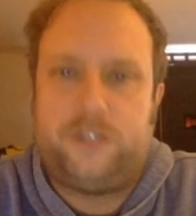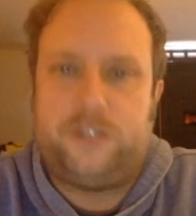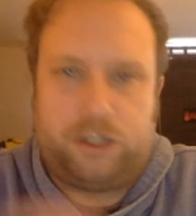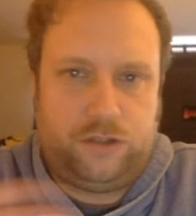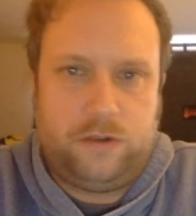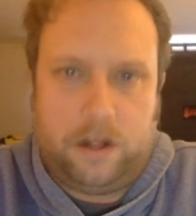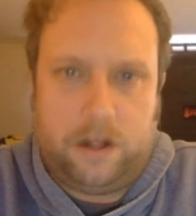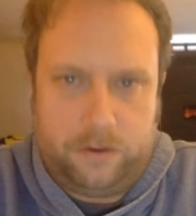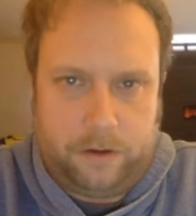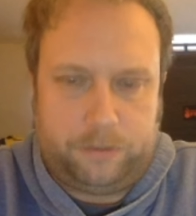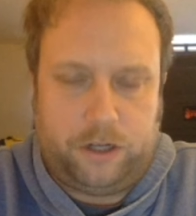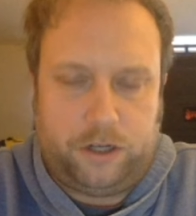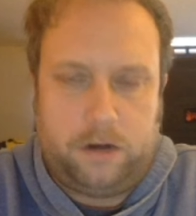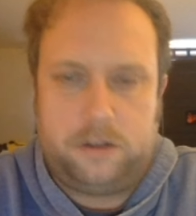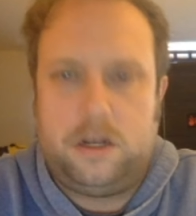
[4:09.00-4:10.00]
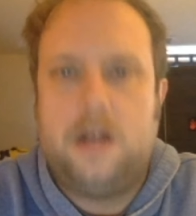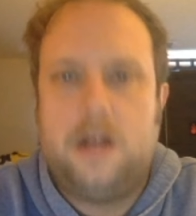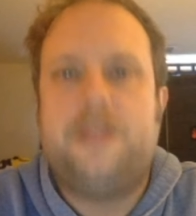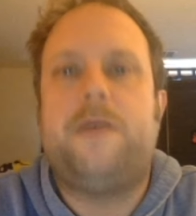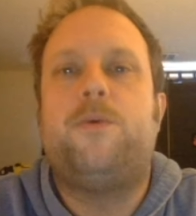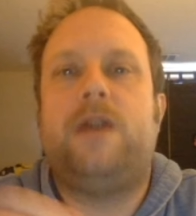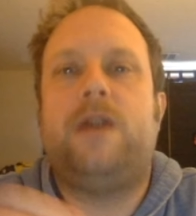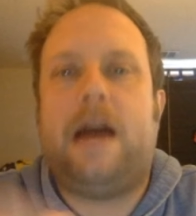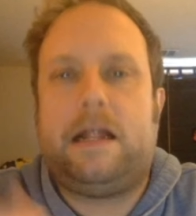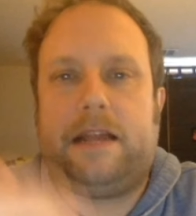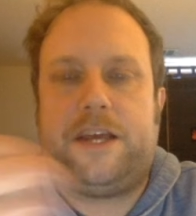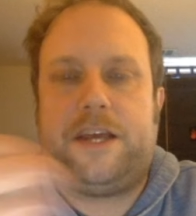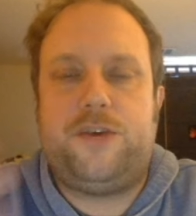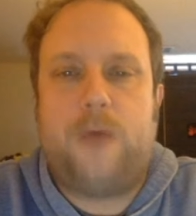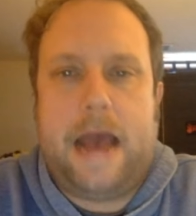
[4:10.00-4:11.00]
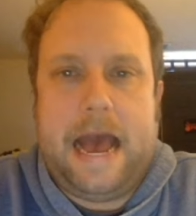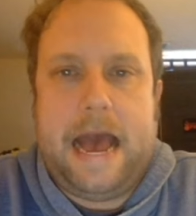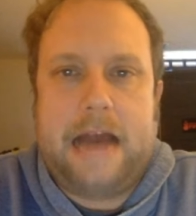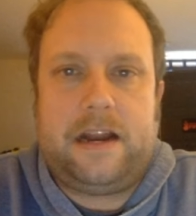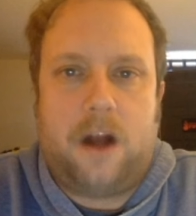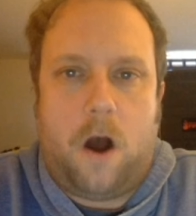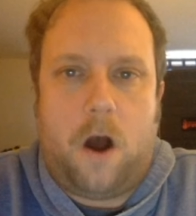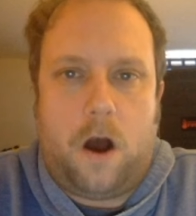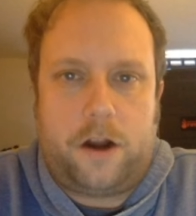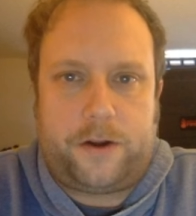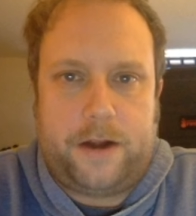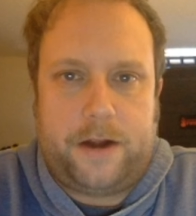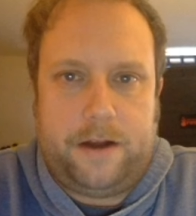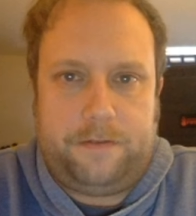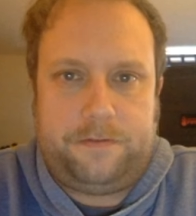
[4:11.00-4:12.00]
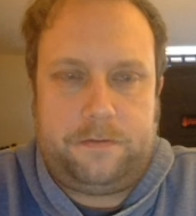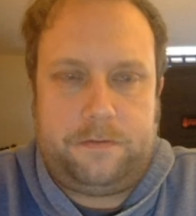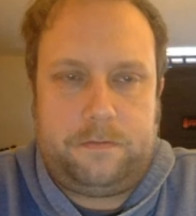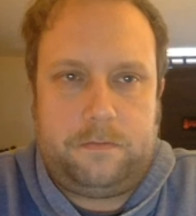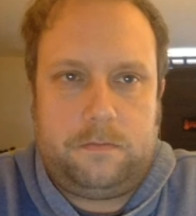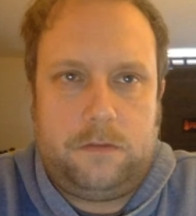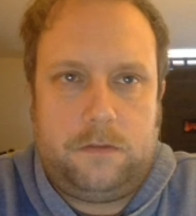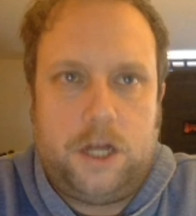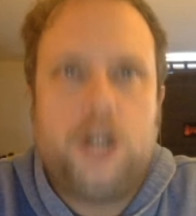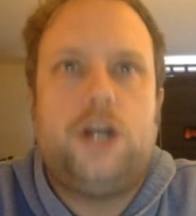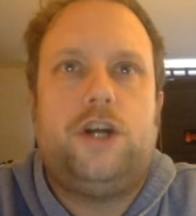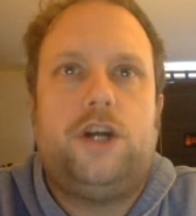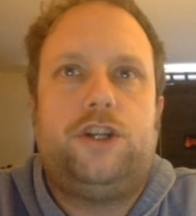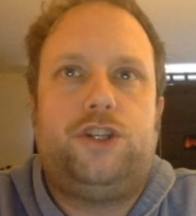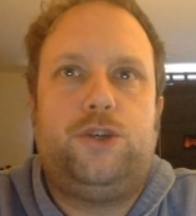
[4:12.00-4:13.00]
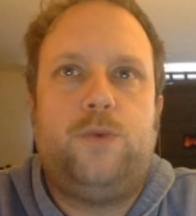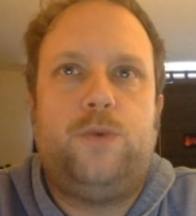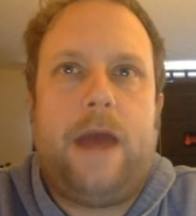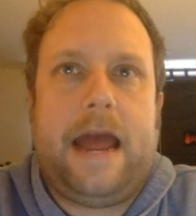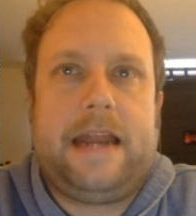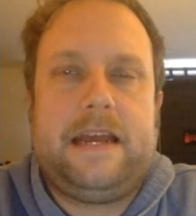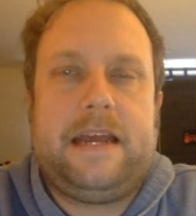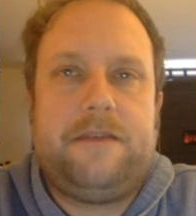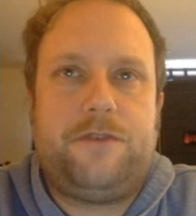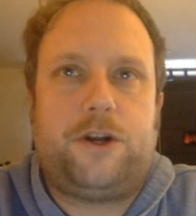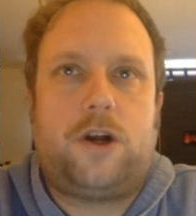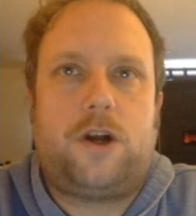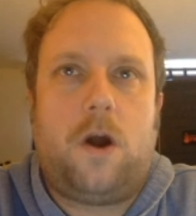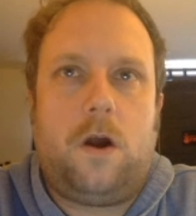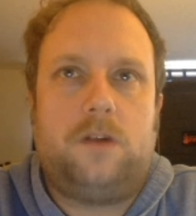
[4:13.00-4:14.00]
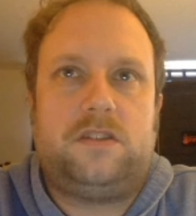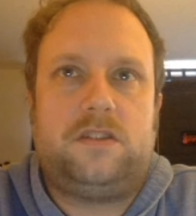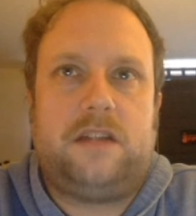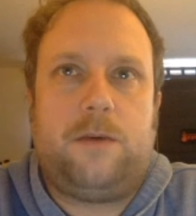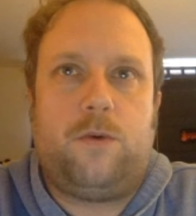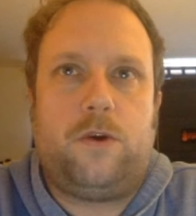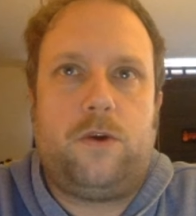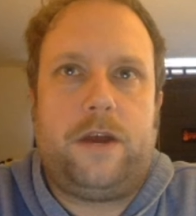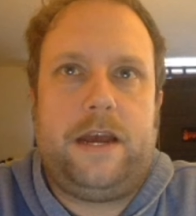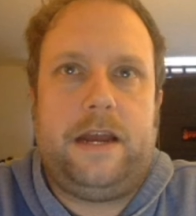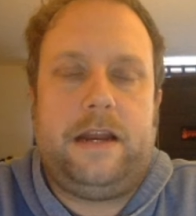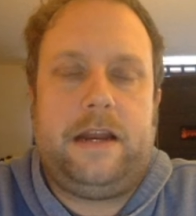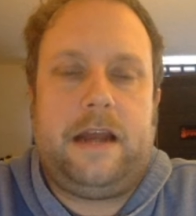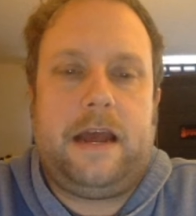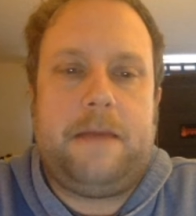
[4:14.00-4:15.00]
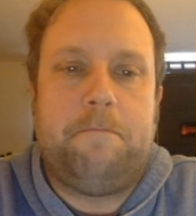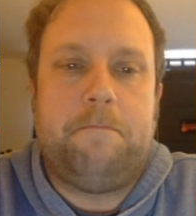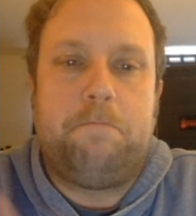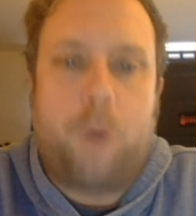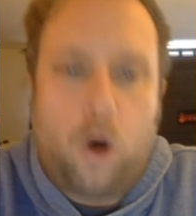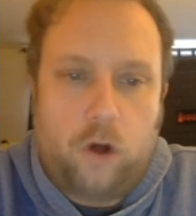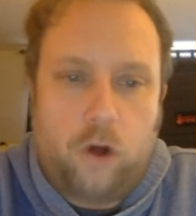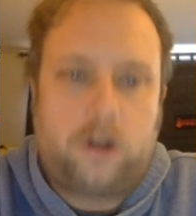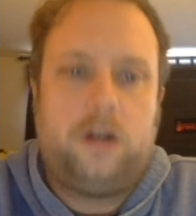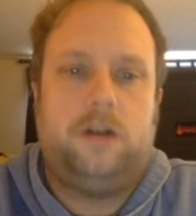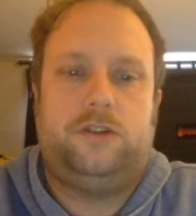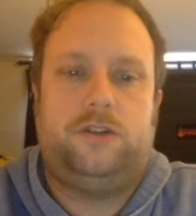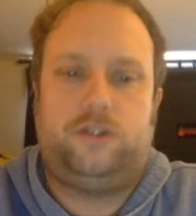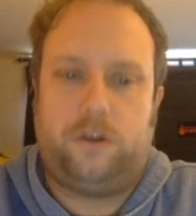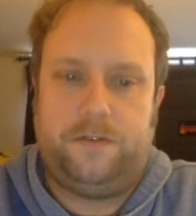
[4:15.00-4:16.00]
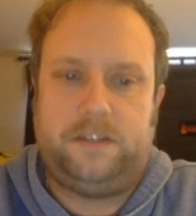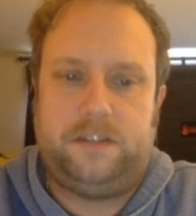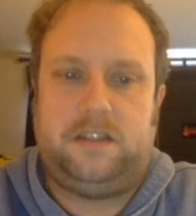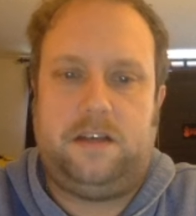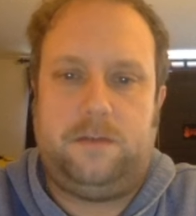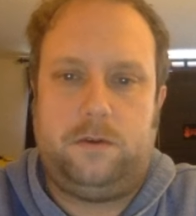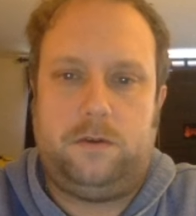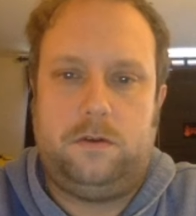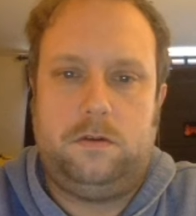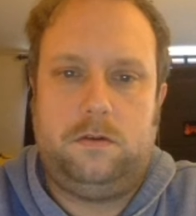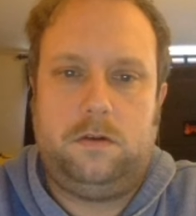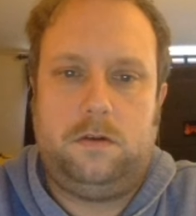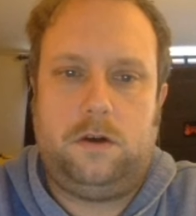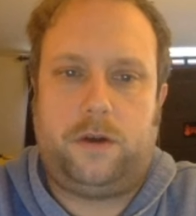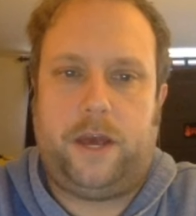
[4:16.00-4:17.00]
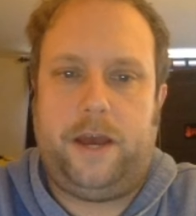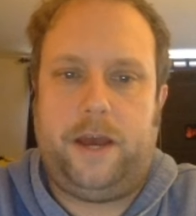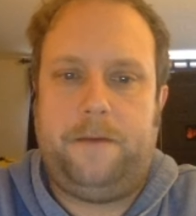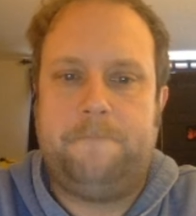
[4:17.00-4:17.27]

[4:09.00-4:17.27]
$2 upcharge. They would not let you add an autograph to any of your cards that were in a bulk service level, okay?